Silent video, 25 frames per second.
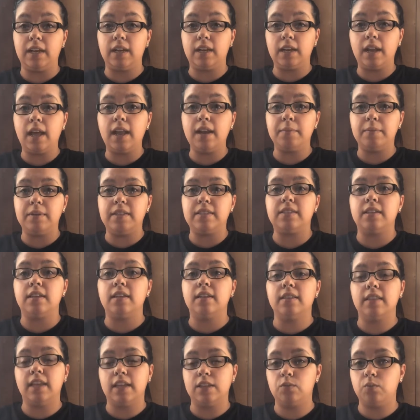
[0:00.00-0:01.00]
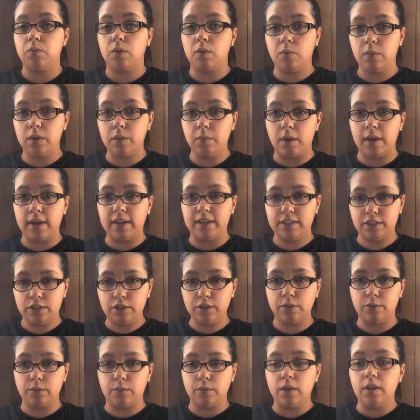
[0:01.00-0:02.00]
anonymous. That's what we wanted
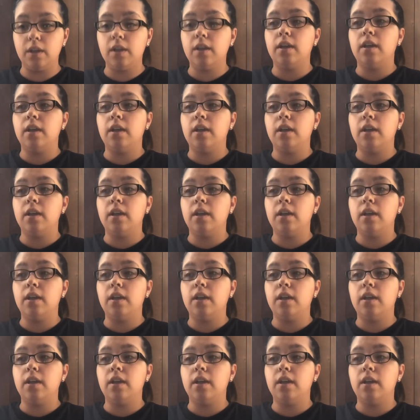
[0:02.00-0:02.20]
too.